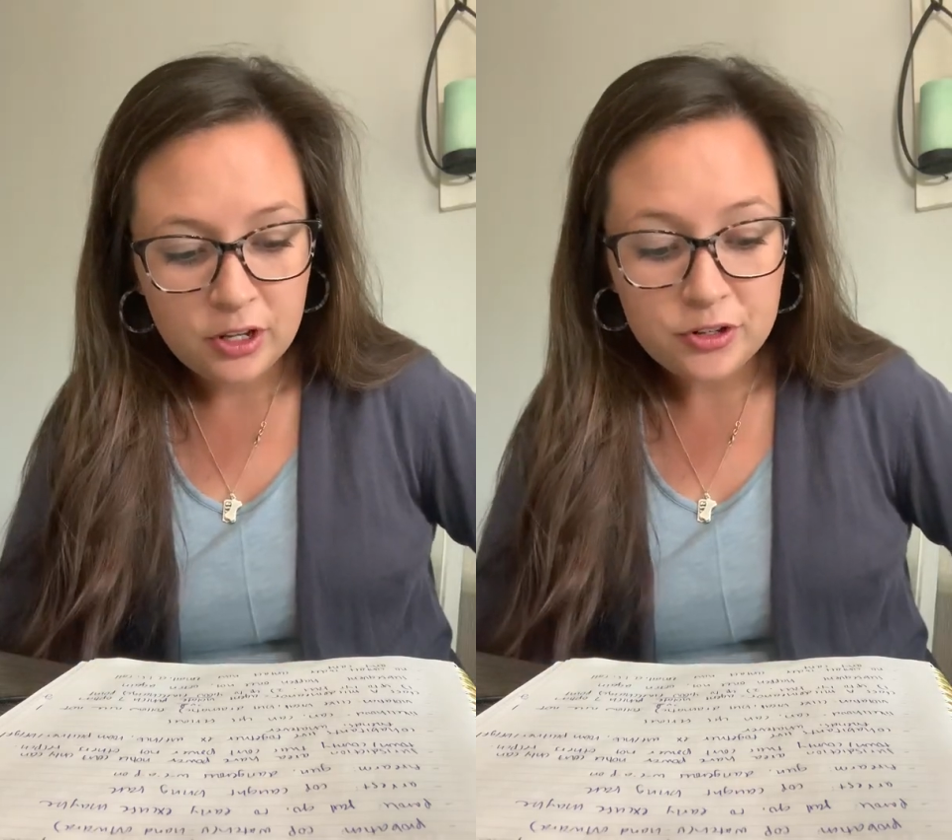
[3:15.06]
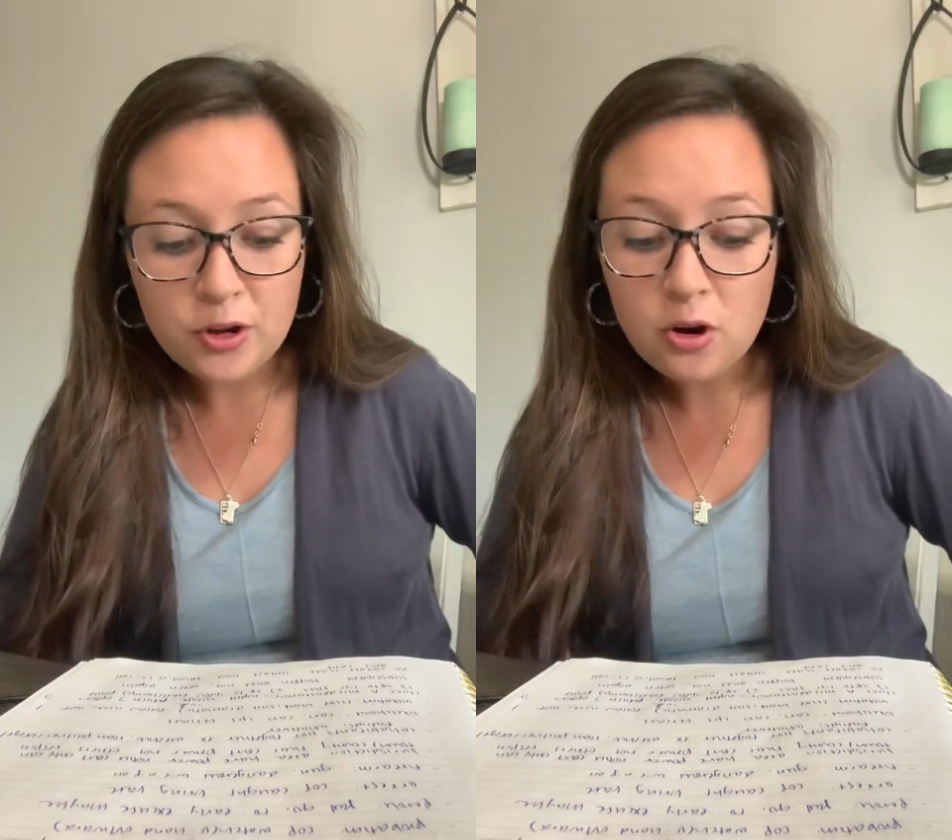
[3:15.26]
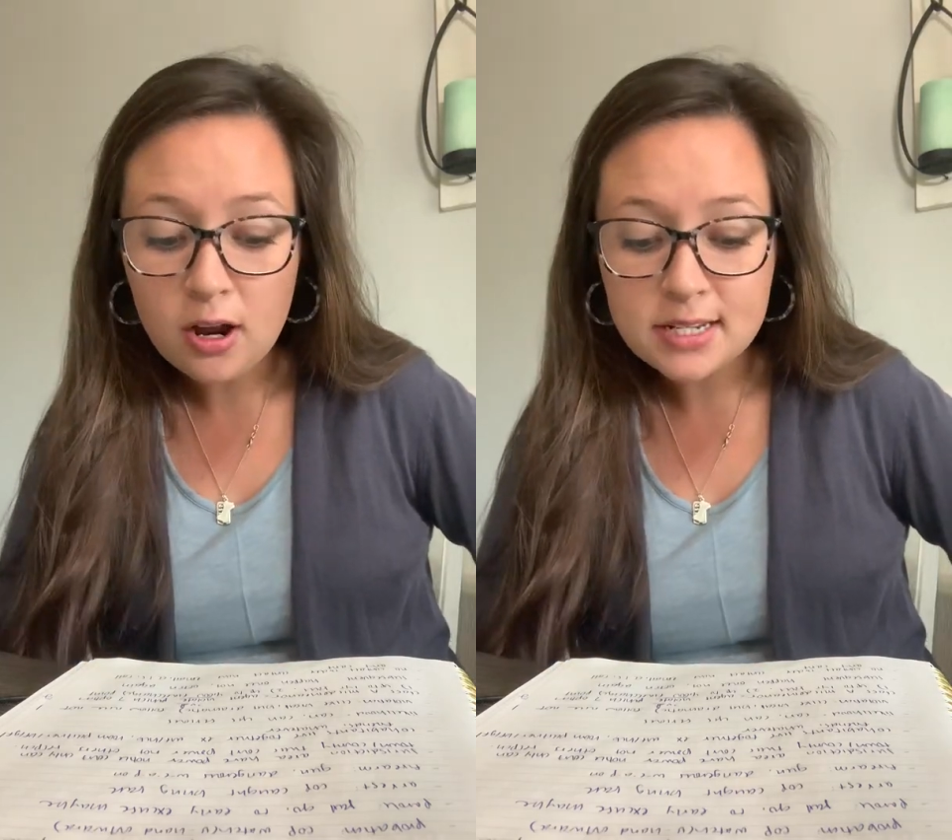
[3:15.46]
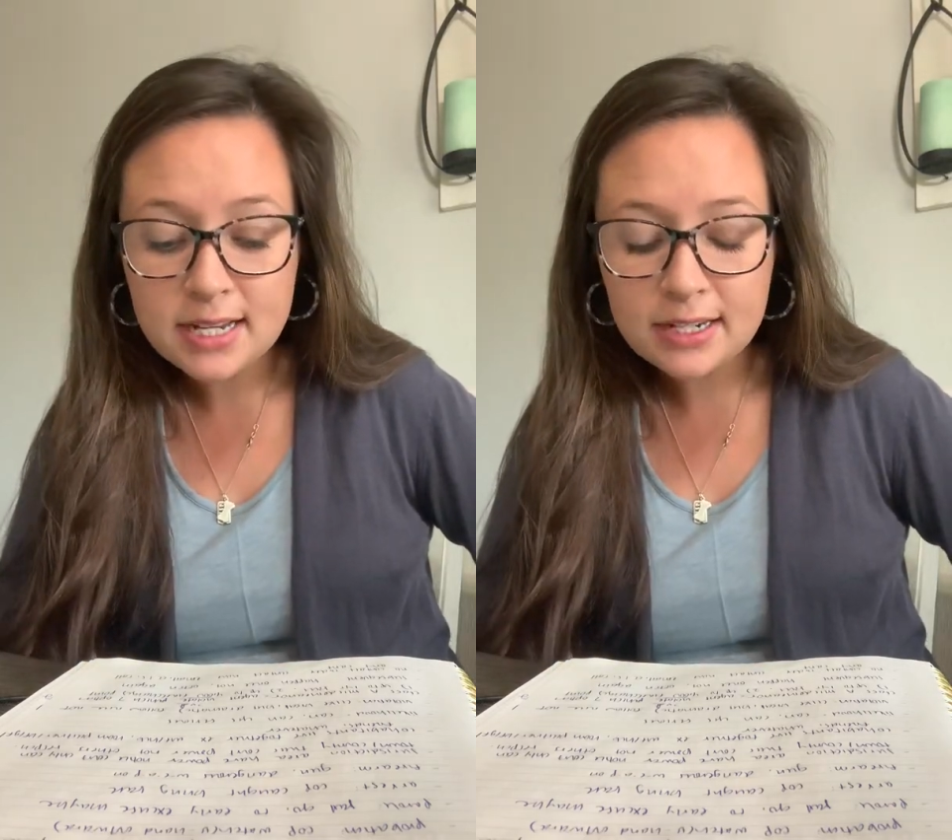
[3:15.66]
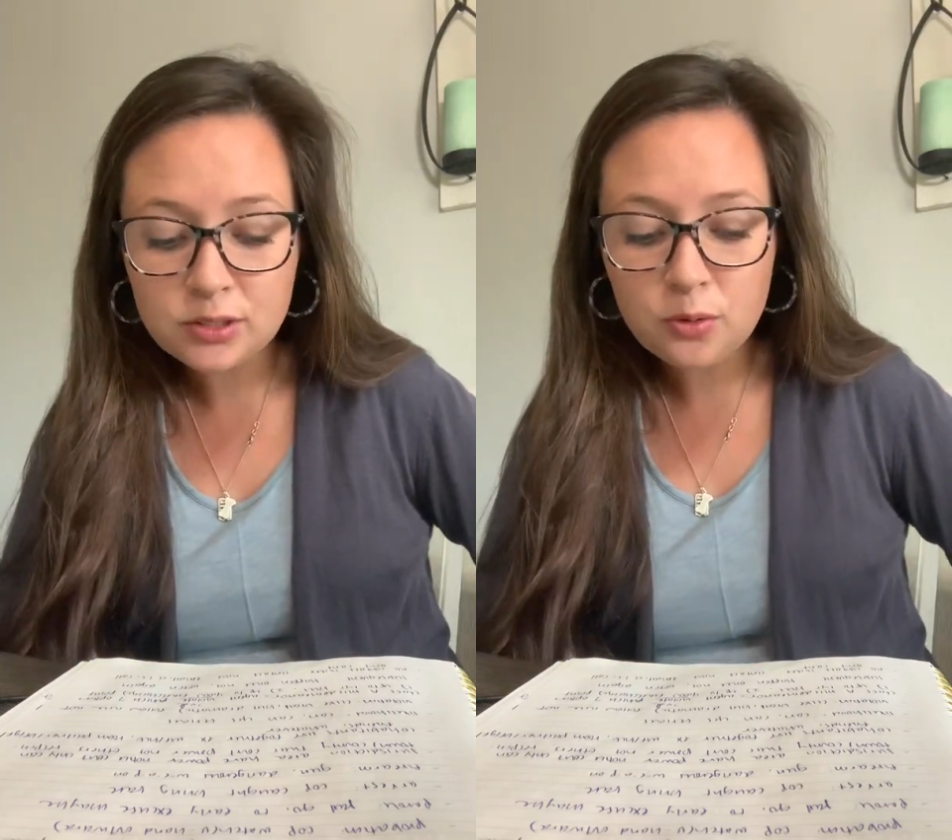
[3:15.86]
No
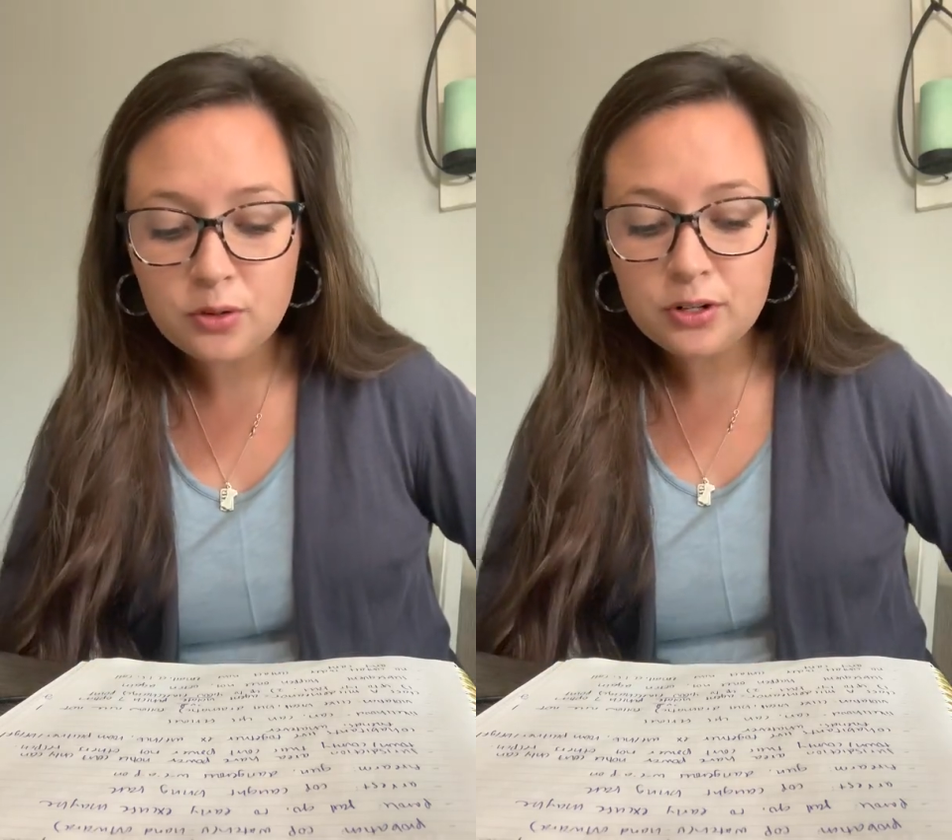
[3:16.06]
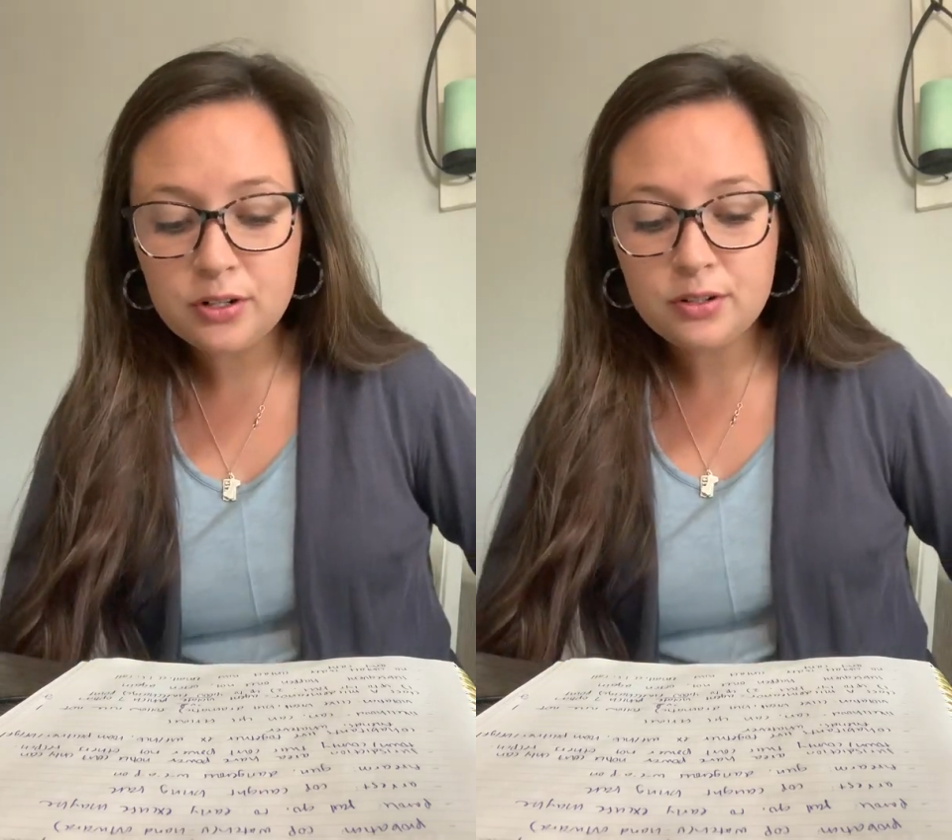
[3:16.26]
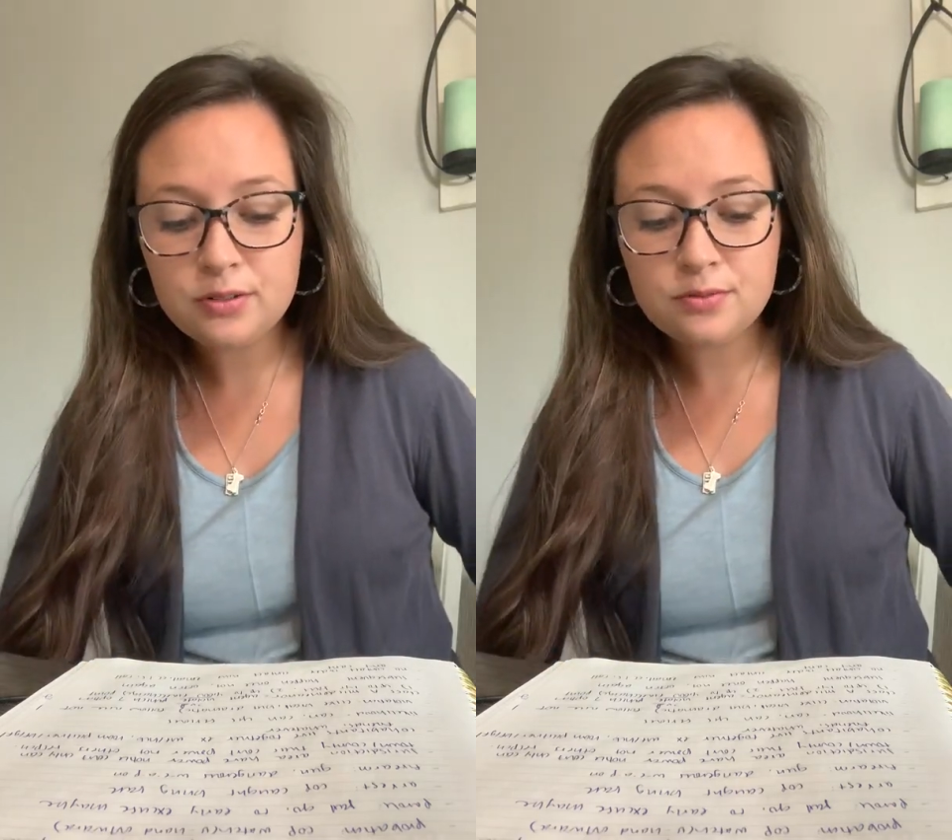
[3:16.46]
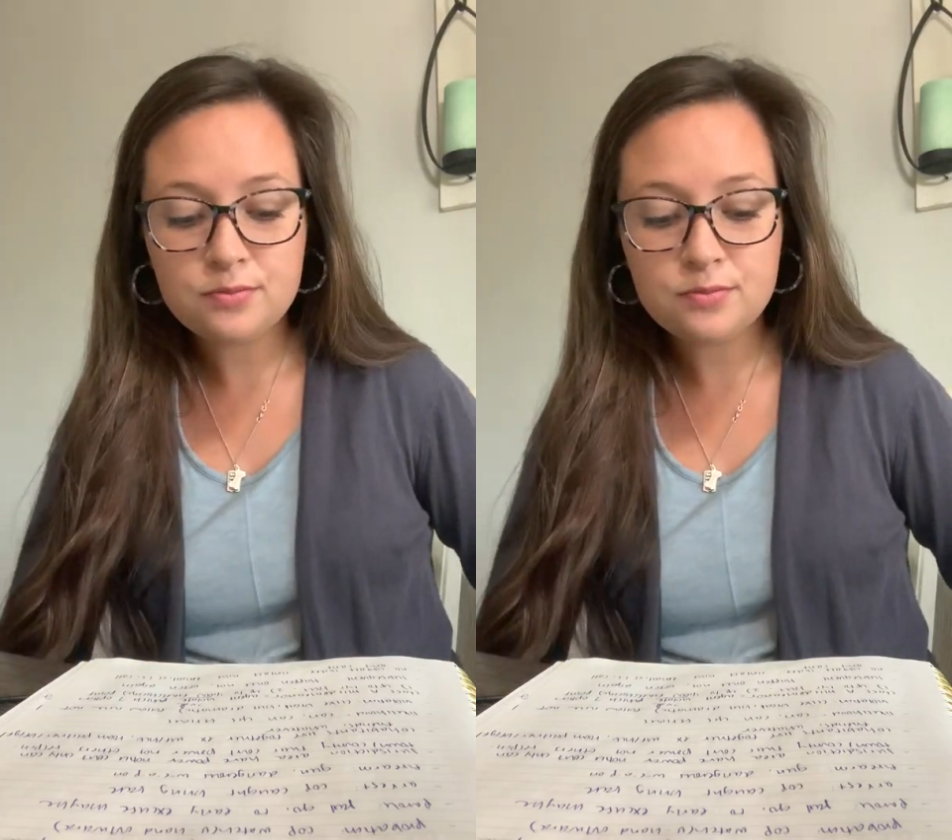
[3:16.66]
contact order,